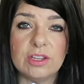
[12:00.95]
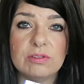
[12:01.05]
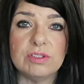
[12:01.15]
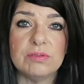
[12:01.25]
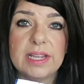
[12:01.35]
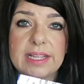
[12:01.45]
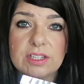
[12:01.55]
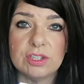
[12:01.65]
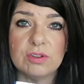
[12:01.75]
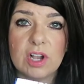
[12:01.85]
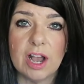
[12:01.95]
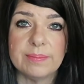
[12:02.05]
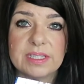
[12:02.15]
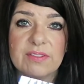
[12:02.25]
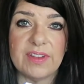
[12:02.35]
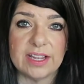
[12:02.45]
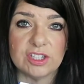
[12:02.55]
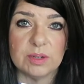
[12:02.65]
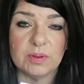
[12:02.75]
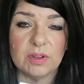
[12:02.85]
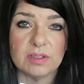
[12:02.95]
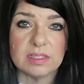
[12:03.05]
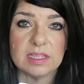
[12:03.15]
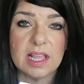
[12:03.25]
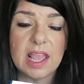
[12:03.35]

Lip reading: you do need 2 cups of vegetables.